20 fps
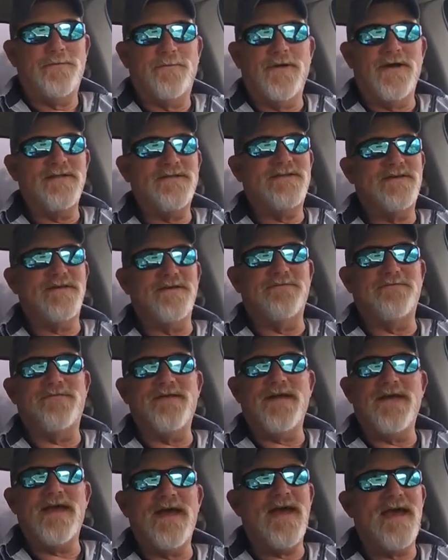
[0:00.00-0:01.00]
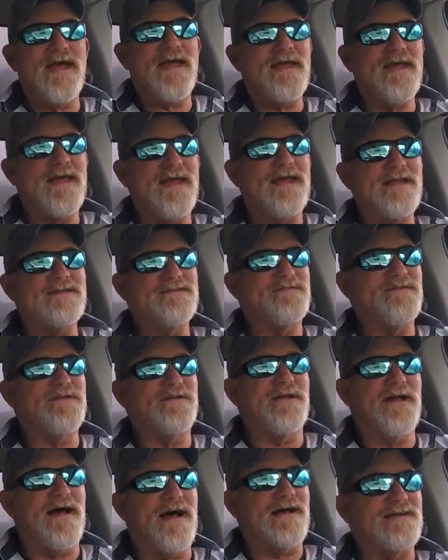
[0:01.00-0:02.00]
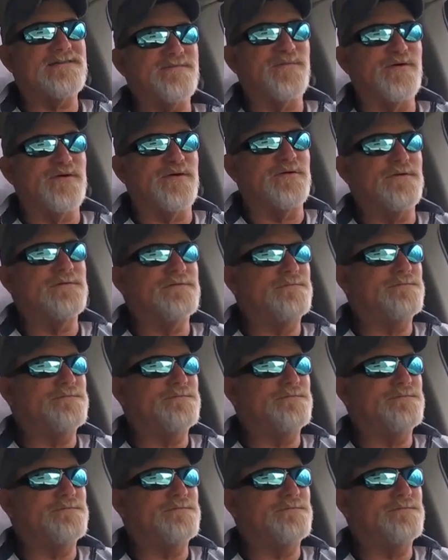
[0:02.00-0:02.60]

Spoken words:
went to the VA Gainesville Hospital